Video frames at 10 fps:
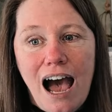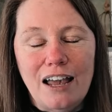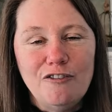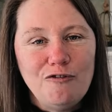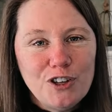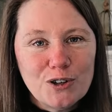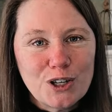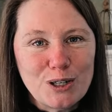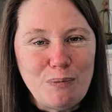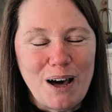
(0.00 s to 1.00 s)
I feel
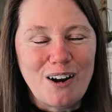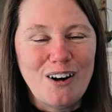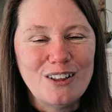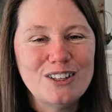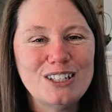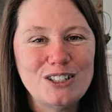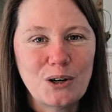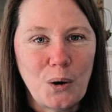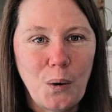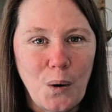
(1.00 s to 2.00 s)
good about all the
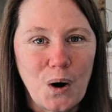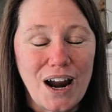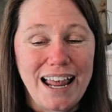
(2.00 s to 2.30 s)
decor,